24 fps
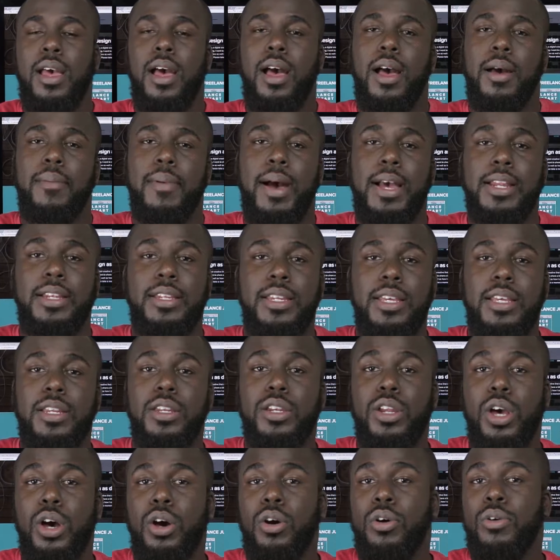Um, I did
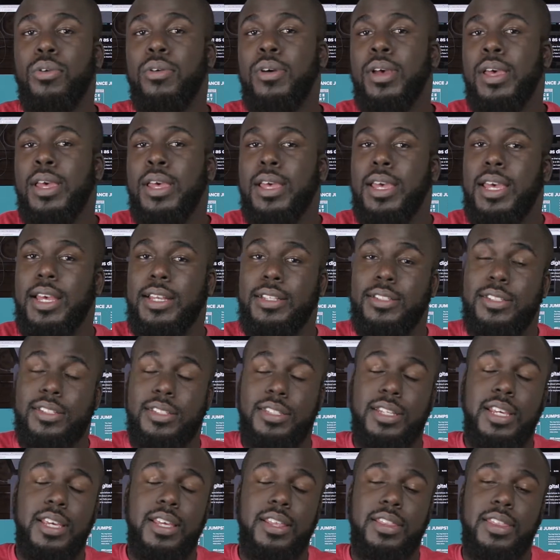know and
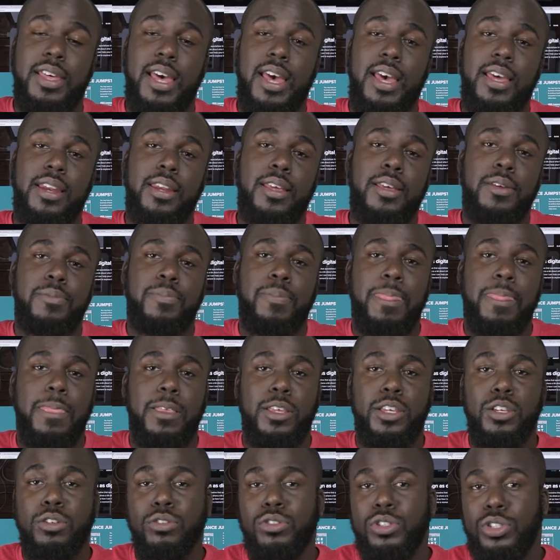see that
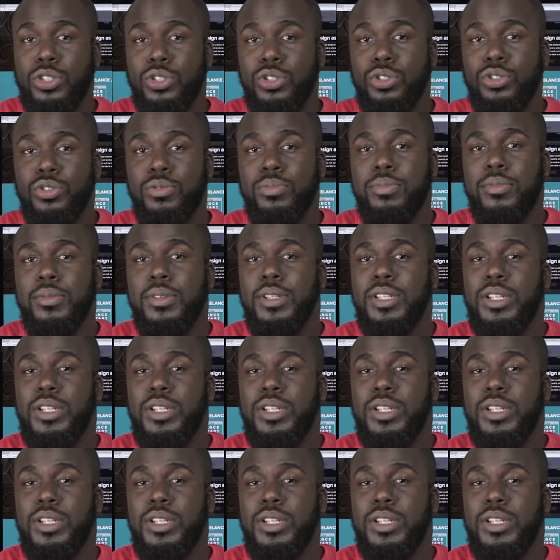YouTube,